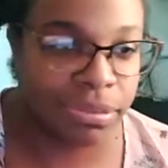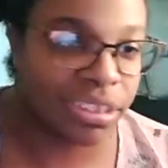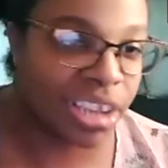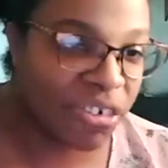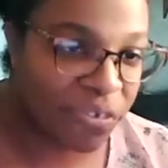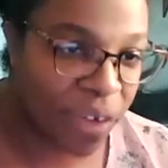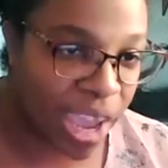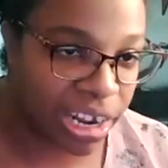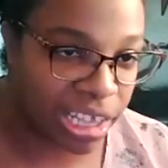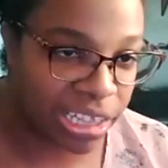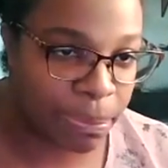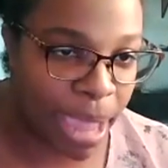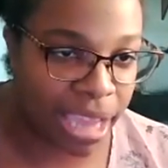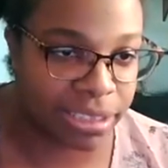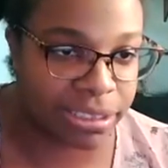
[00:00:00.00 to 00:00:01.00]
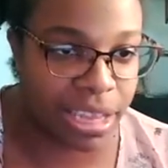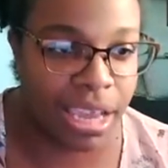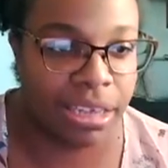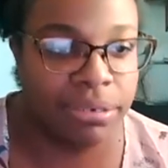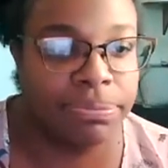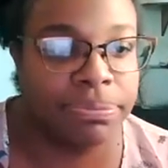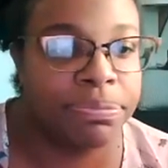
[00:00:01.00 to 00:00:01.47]
They're fine on the
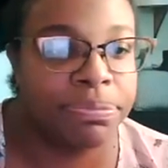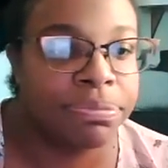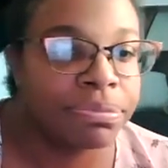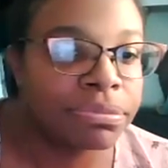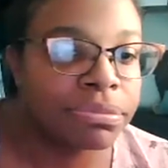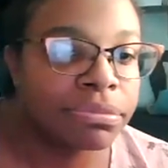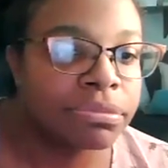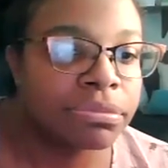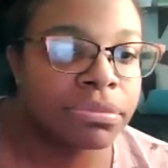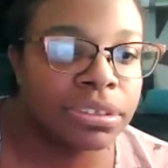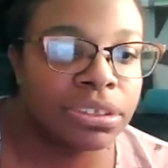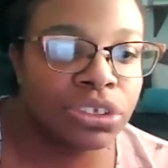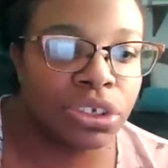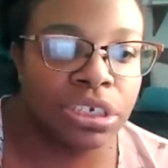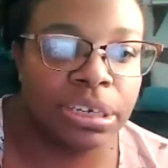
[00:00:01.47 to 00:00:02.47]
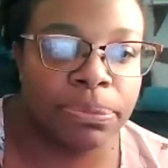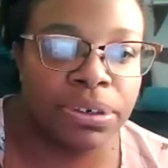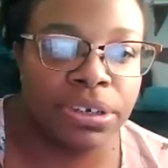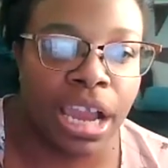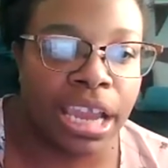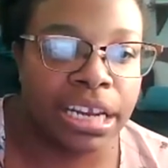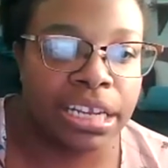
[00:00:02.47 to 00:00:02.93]
backside. So,
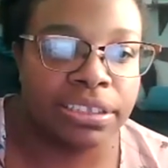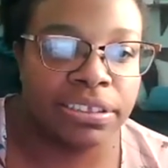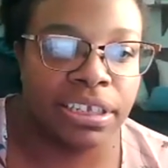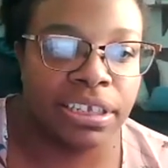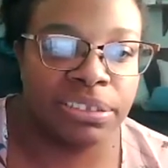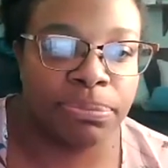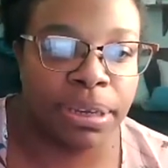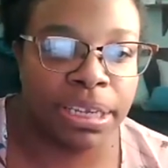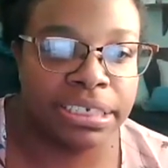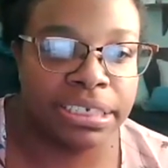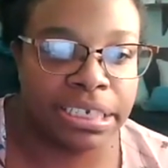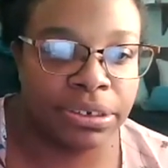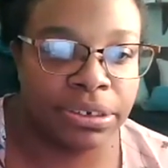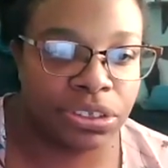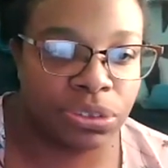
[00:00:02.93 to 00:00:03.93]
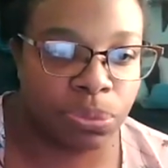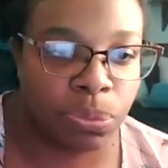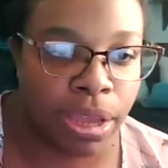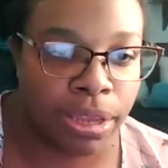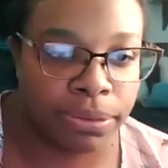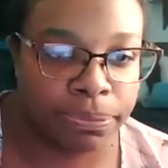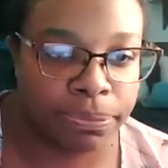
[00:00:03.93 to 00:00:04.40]
number nine, it says, My dearest
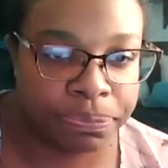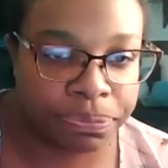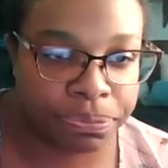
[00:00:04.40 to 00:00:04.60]
one,